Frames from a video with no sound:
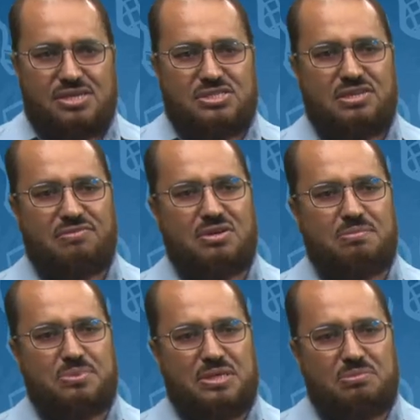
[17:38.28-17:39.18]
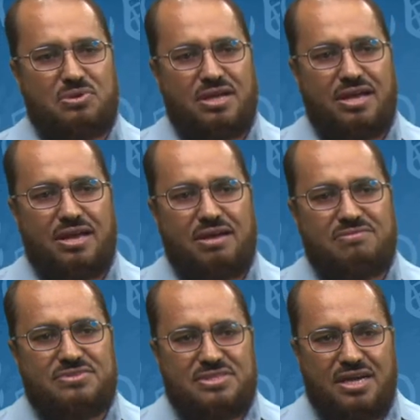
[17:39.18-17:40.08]
Several people
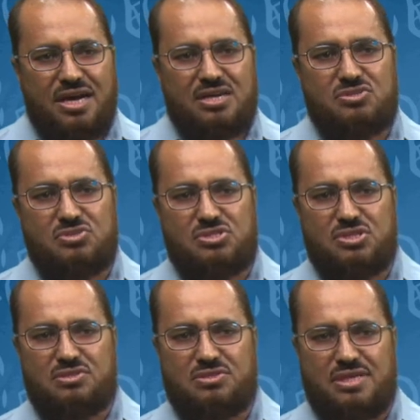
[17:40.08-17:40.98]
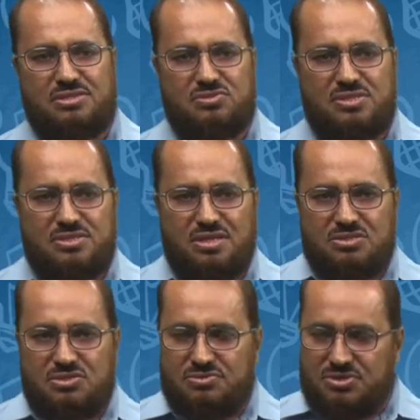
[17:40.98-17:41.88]
have died recently as a
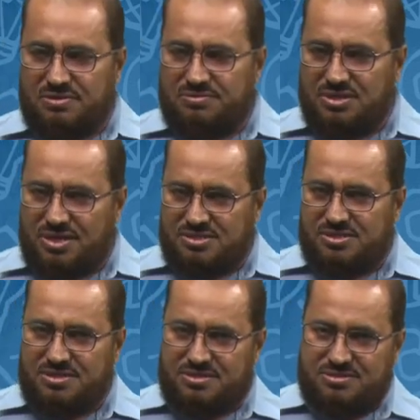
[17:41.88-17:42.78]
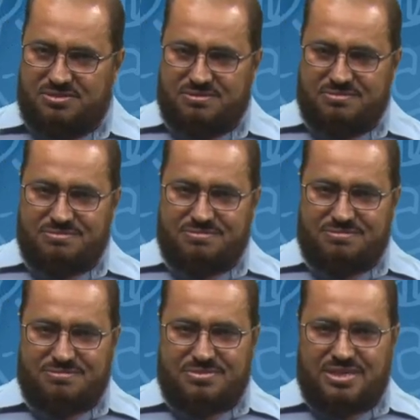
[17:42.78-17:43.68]
result of traffic accidents.
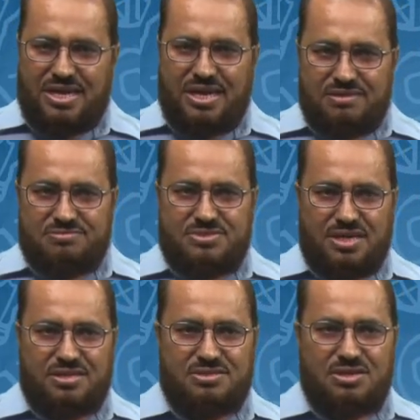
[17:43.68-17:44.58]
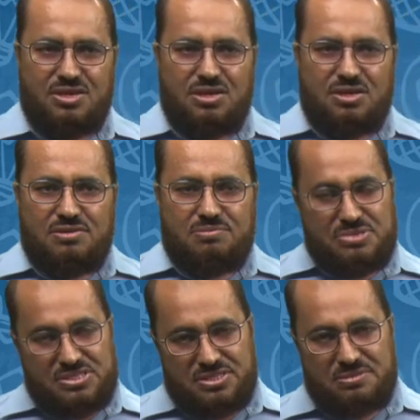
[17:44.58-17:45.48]
Have died.
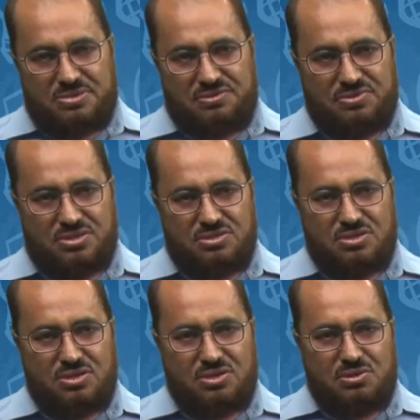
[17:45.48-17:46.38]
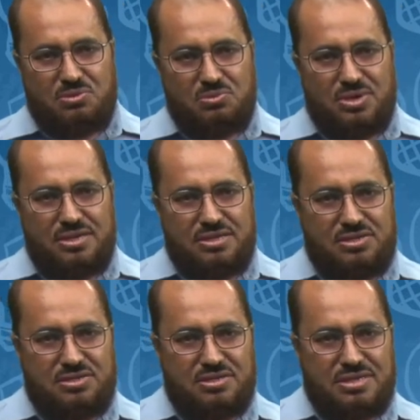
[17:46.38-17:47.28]
Present perfect. Why
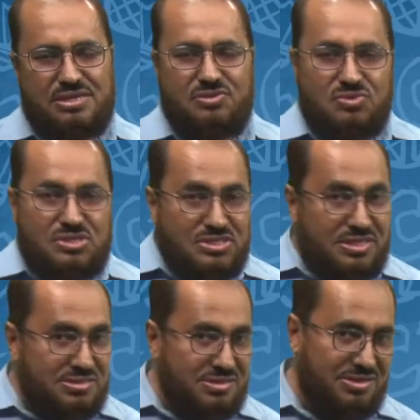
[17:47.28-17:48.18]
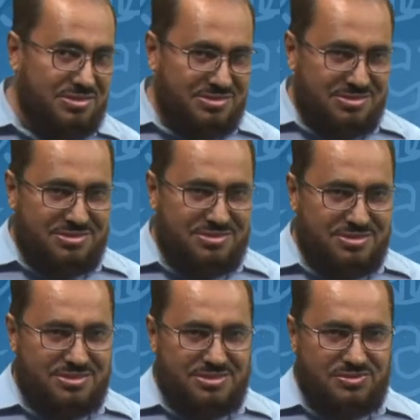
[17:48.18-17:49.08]
here recently?
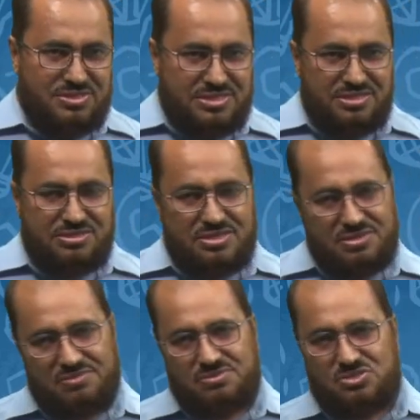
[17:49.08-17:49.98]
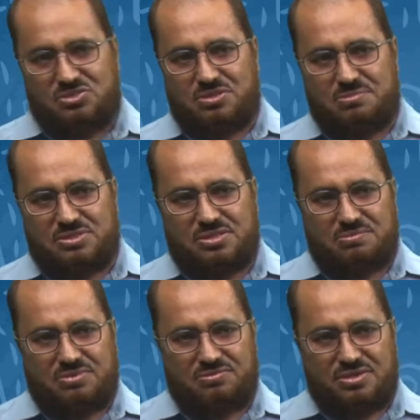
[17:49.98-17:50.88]
Recently refers to the
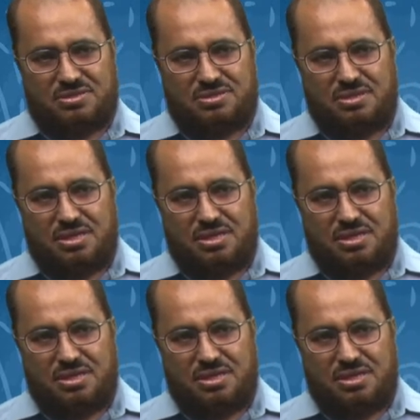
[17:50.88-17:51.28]
present perfect.